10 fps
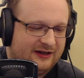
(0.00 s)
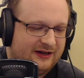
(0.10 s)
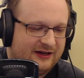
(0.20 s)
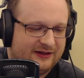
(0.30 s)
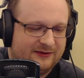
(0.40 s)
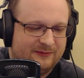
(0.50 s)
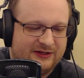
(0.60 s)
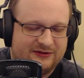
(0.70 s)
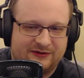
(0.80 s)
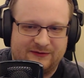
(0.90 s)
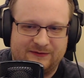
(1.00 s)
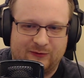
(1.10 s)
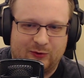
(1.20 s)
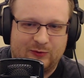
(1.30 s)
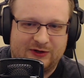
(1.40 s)
Uh, the mids are
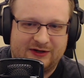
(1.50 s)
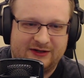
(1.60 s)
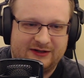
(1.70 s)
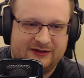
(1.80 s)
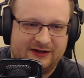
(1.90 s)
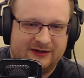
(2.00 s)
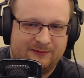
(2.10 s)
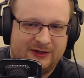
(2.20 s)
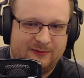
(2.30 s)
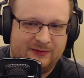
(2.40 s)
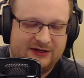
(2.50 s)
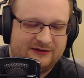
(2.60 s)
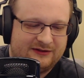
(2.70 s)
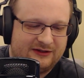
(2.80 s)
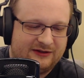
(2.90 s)
forward in the mid
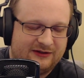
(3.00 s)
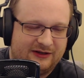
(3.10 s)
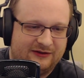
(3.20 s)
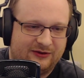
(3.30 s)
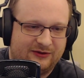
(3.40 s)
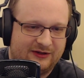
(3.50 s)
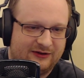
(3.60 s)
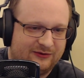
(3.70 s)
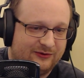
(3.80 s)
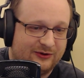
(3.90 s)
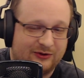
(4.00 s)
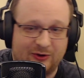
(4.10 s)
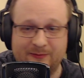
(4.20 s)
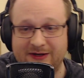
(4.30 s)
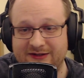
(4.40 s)
mids to, and and through the
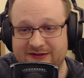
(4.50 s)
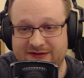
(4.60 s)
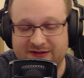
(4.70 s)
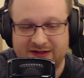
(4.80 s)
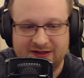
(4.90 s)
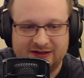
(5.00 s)
low mids.